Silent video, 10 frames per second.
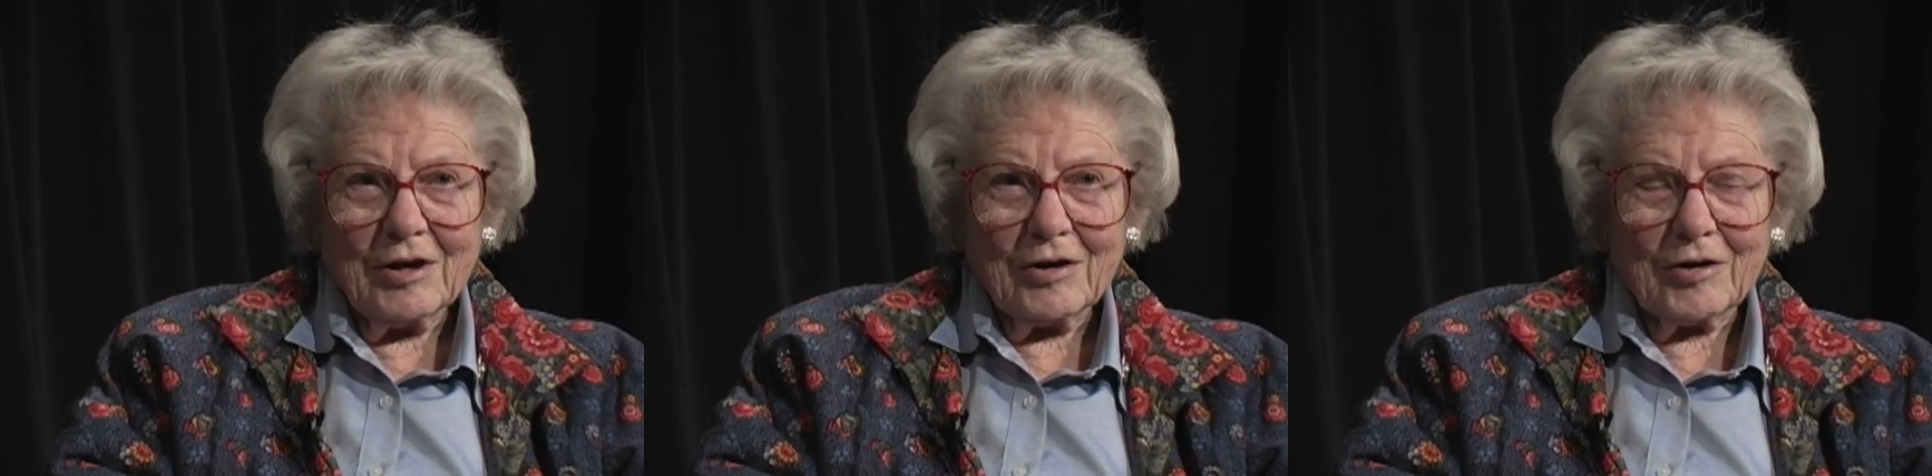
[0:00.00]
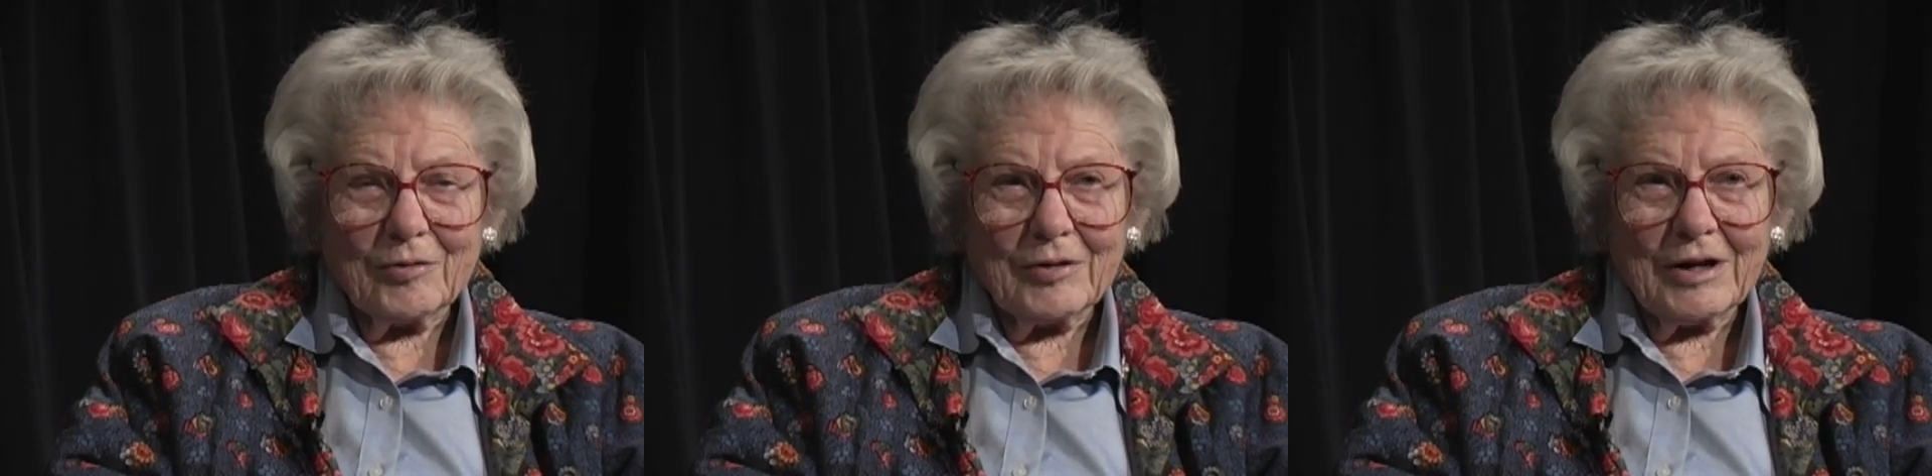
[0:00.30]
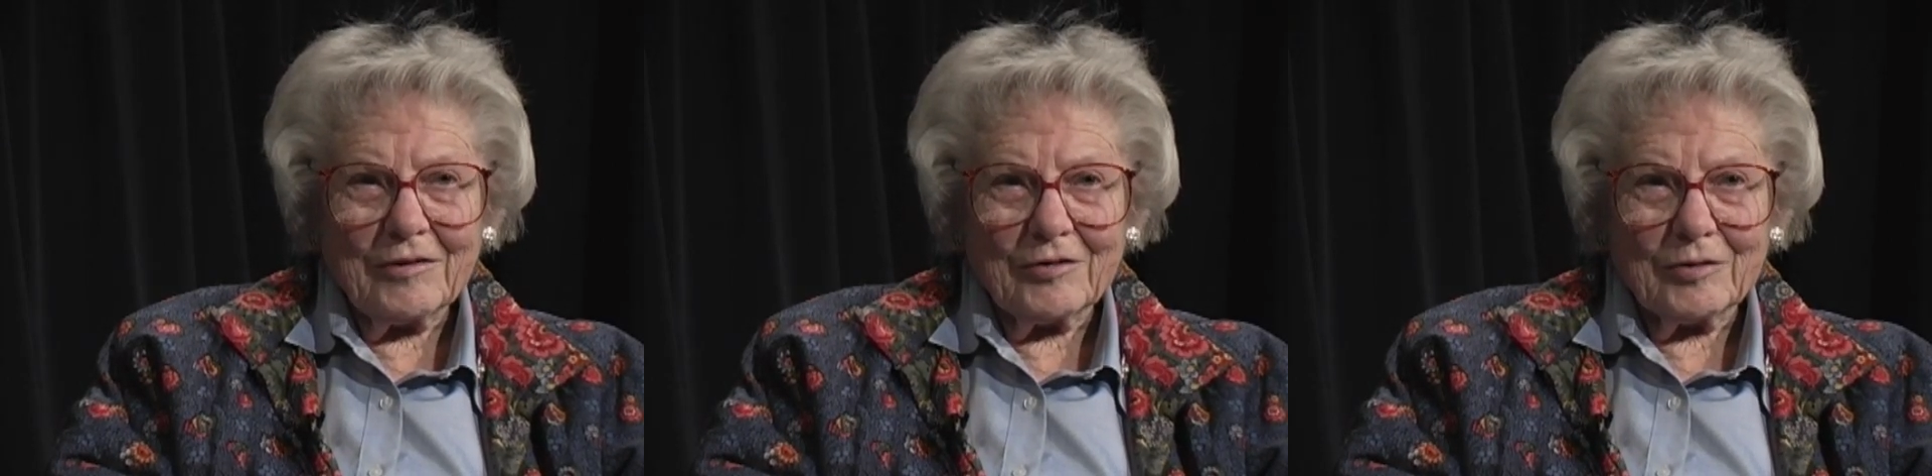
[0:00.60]
or
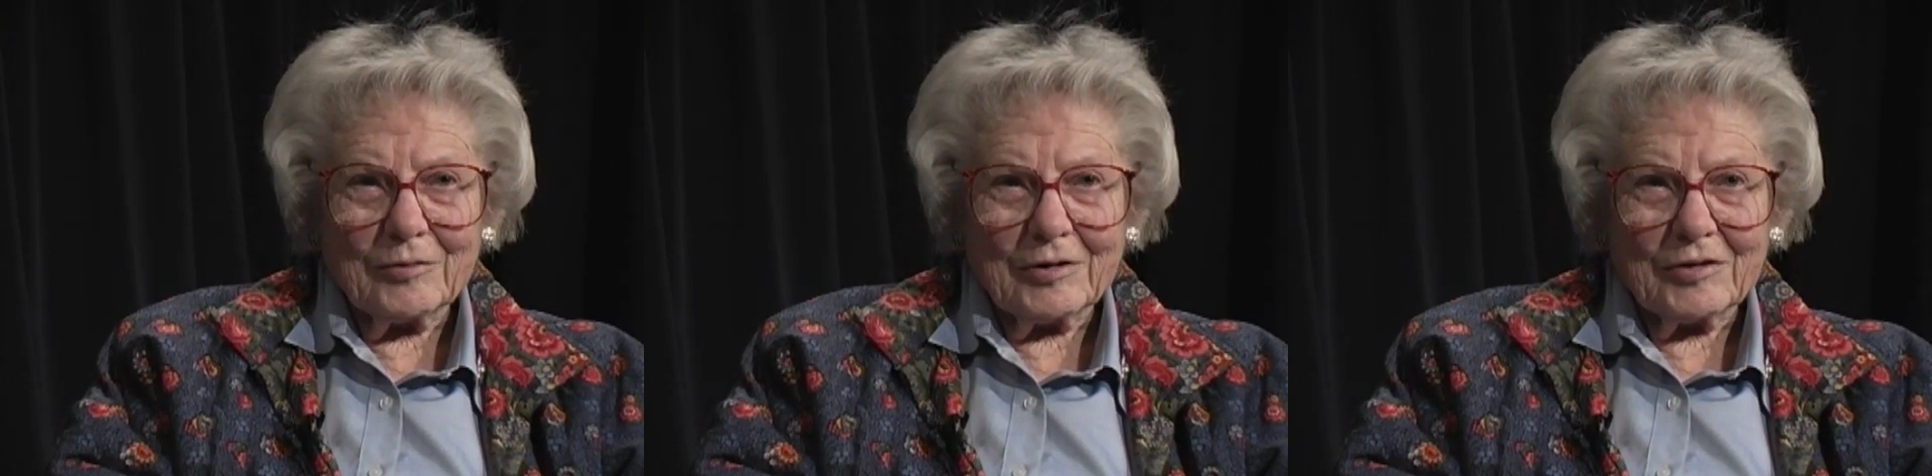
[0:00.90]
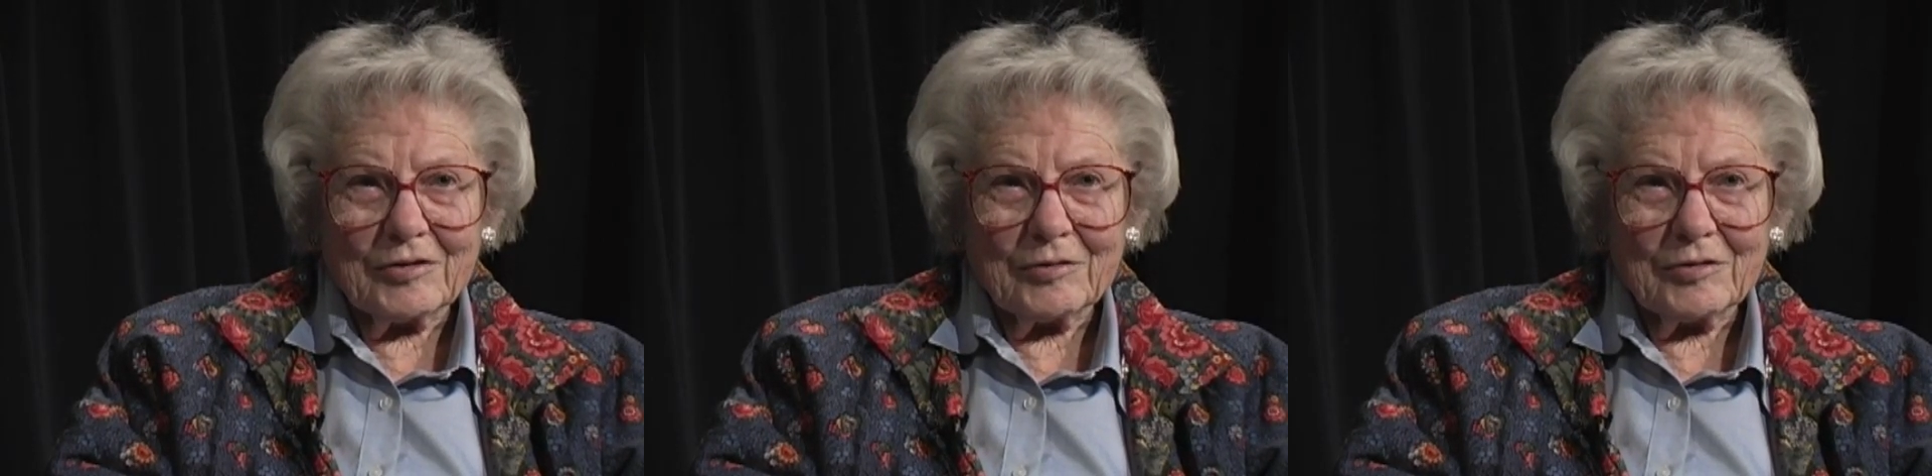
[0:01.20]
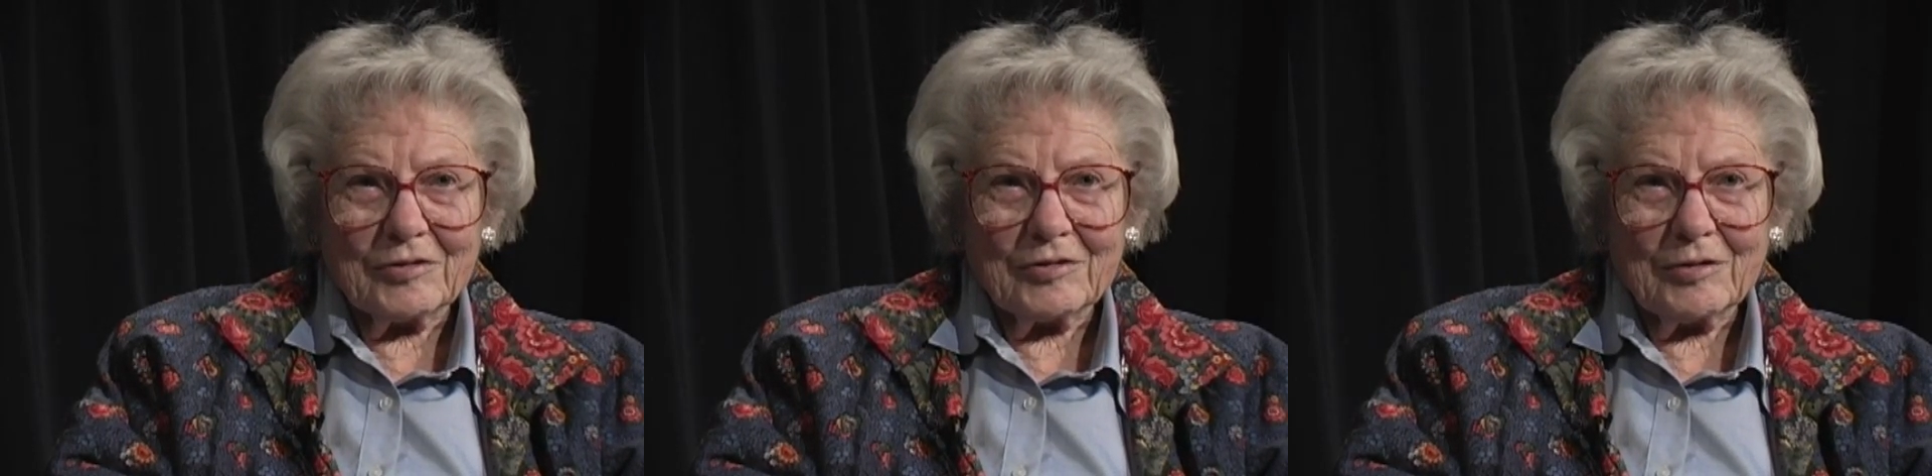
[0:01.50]
whatever it was.
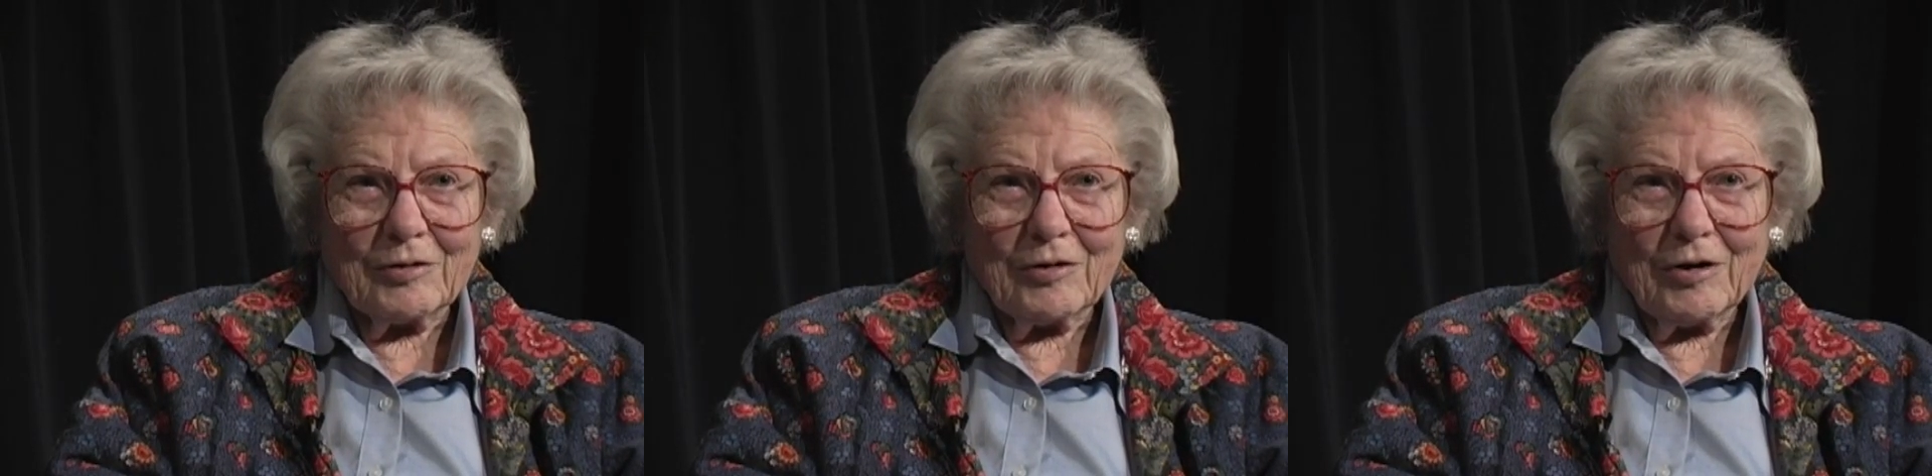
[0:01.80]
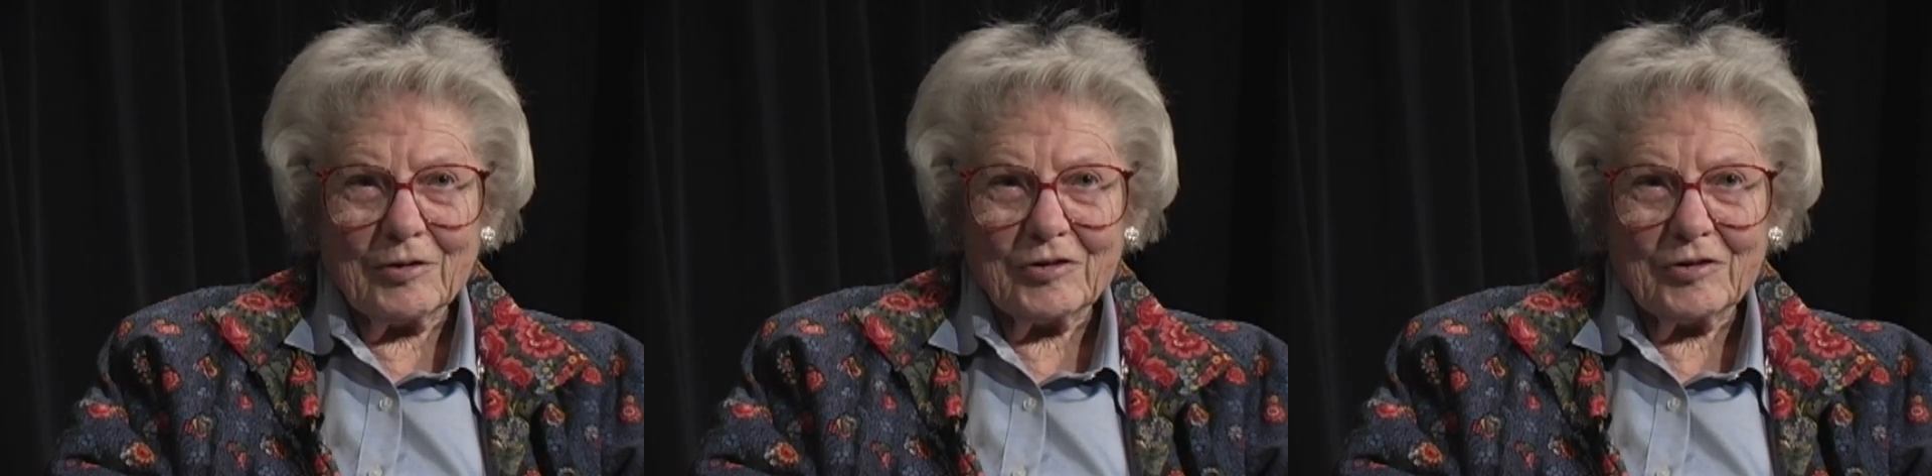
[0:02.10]
They were always